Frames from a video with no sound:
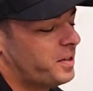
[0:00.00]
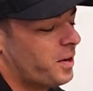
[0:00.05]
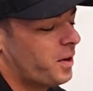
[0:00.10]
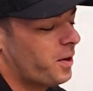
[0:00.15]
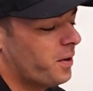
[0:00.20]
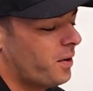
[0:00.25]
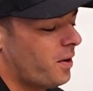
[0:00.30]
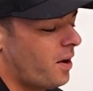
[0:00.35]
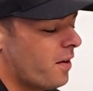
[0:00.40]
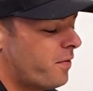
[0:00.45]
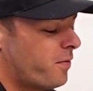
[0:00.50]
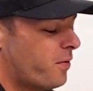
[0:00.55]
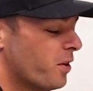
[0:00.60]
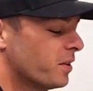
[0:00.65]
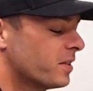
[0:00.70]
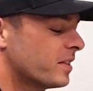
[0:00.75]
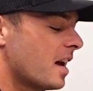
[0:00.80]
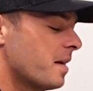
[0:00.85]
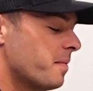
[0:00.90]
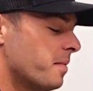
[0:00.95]
So I
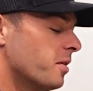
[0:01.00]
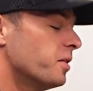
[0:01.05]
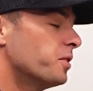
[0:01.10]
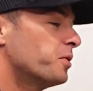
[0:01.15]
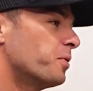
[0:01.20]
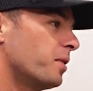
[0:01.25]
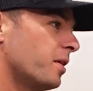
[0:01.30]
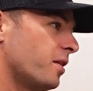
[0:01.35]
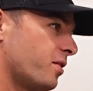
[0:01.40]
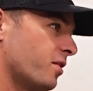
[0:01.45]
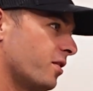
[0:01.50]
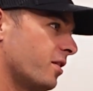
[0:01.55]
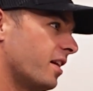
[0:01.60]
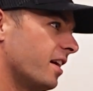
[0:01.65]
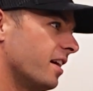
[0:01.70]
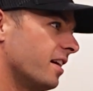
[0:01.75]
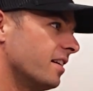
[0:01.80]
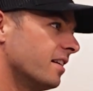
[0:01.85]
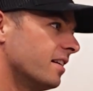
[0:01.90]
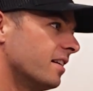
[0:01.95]
first came here in
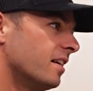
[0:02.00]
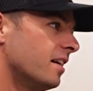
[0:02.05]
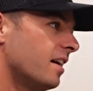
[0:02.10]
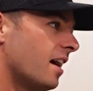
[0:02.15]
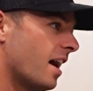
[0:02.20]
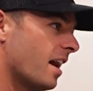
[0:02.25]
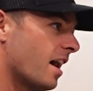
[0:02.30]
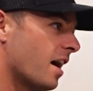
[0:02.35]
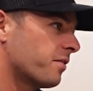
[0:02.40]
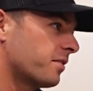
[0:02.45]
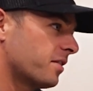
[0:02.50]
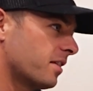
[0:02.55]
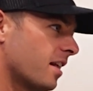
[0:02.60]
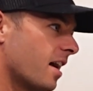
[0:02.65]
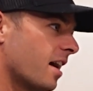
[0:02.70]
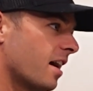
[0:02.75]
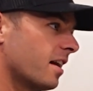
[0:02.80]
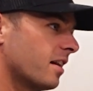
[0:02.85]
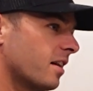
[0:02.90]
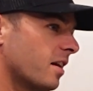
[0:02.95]
2013, and after
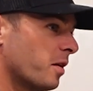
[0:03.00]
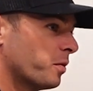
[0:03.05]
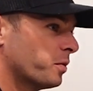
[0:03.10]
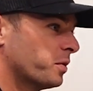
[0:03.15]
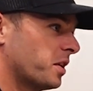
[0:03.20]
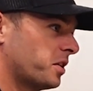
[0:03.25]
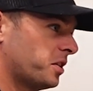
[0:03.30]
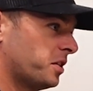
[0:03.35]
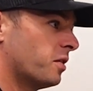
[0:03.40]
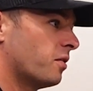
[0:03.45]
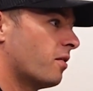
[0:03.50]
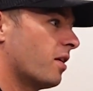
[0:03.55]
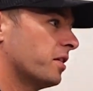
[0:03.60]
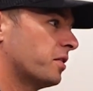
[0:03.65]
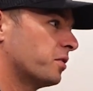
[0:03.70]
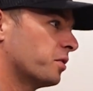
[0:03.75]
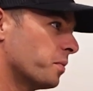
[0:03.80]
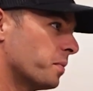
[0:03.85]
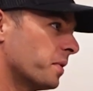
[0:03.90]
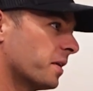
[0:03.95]
that, I was actually to
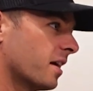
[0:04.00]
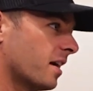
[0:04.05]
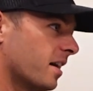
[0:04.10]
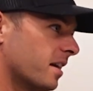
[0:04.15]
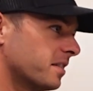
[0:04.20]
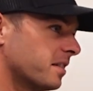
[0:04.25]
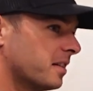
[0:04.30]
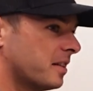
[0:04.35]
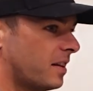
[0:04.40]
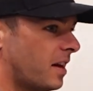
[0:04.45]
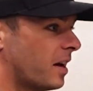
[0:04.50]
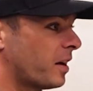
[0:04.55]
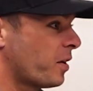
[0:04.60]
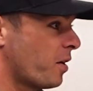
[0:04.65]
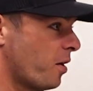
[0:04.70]
race supercars at